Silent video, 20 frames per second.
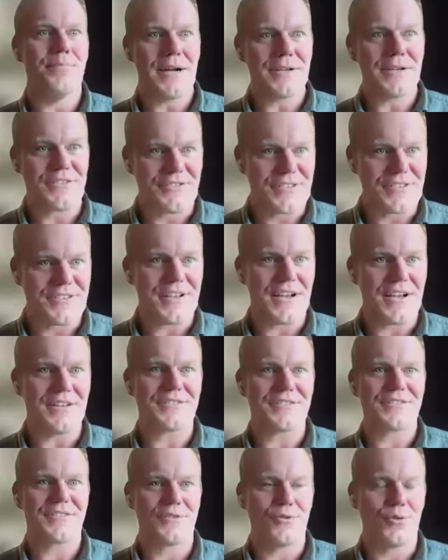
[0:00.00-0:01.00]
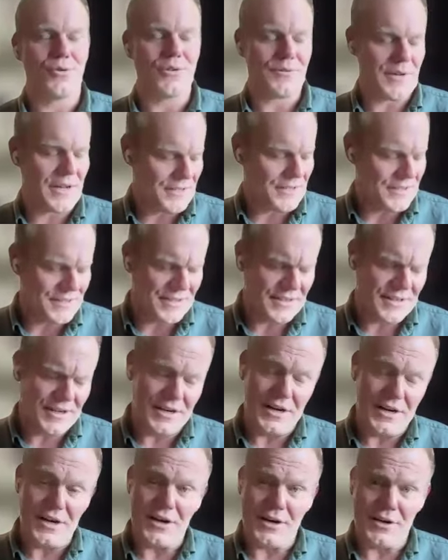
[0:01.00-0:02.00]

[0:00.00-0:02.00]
manage the tasks and all of that.